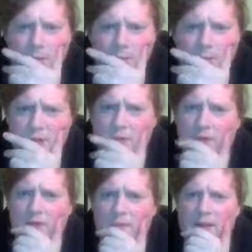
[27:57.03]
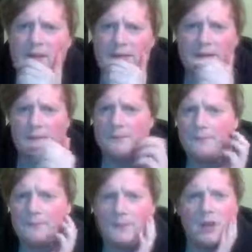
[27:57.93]
what should he have played here?
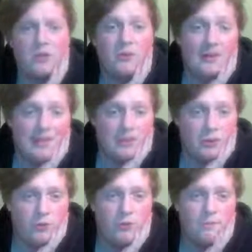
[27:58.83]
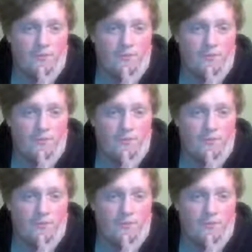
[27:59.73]
Knight to e2